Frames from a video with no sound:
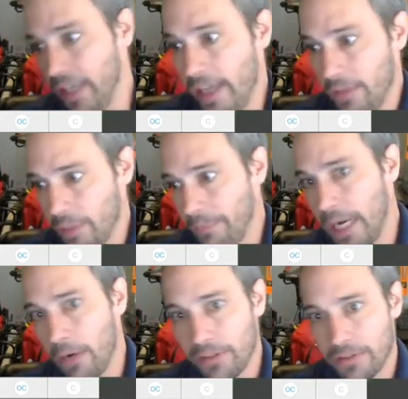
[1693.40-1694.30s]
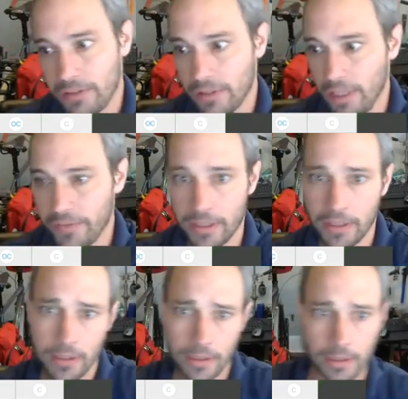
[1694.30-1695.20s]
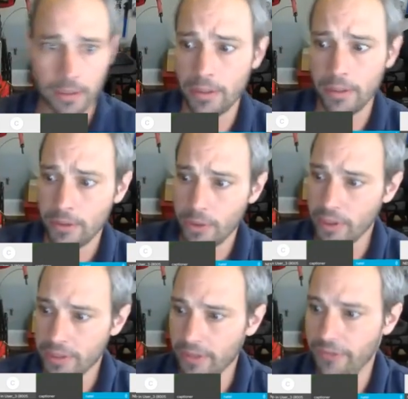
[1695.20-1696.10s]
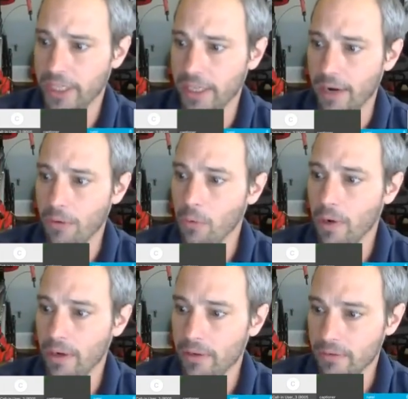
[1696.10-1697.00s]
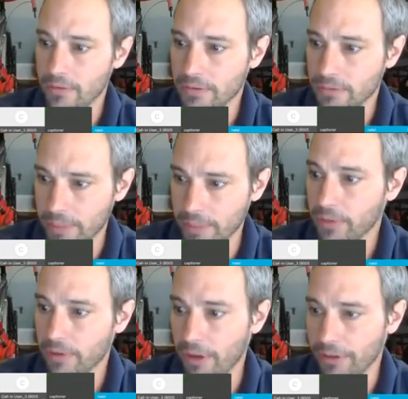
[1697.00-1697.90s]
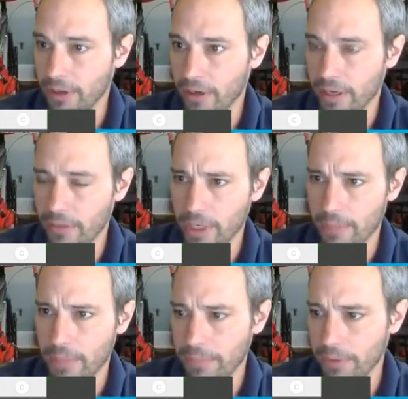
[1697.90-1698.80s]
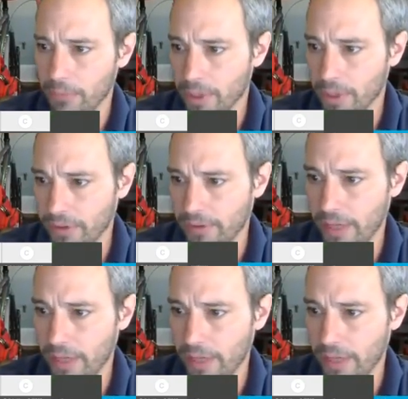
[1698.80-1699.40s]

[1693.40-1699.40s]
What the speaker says: the end where the power is delivered, you can start to figure out where the most losses are and where it might be worth